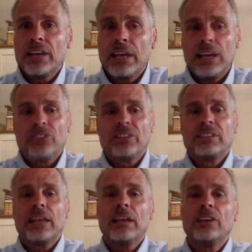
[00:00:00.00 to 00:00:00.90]
is
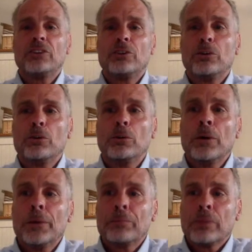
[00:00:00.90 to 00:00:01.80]
intended to
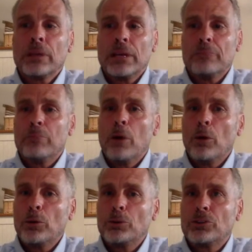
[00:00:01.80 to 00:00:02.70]

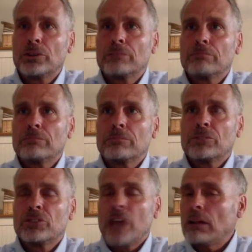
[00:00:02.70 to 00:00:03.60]
impose
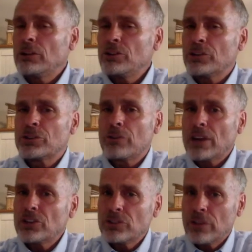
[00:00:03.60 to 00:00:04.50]
challenge or
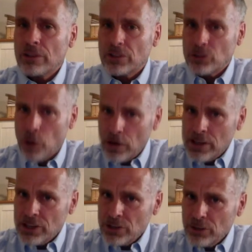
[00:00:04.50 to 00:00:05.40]
stress to the scar
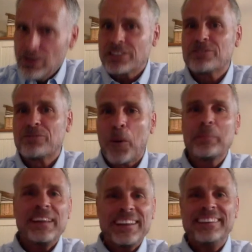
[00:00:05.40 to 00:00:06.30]
tissue that's
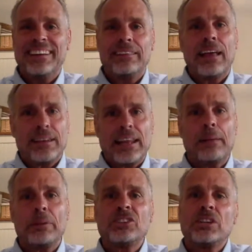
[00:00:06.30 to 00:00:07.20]
forming in that
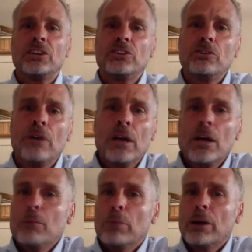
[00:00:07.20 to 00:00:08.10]
damaged tissue,
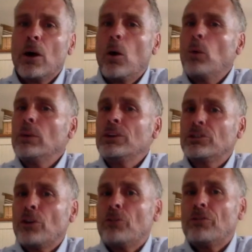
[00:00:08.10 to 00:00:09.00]
but only
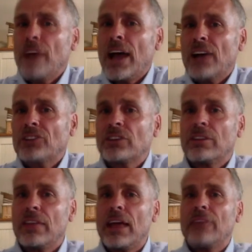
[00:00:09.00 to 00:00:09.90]
so fast
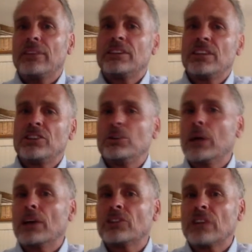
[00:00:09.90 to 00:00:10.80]
that the tissue
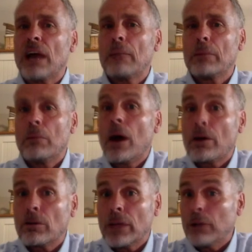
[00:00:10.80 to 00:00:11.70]
has time to
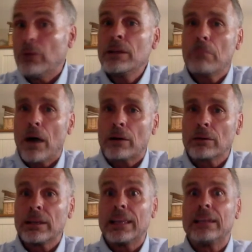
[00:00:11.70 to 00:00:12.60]
model and
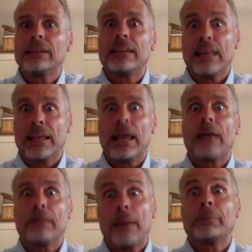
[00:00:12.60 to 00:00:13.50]
remodel in, a, in
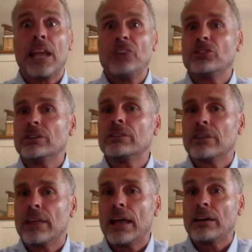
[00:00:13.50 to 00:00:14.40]
adaptation to
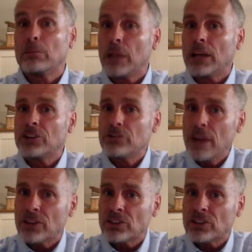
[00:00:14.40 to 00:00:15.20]
that applied stress.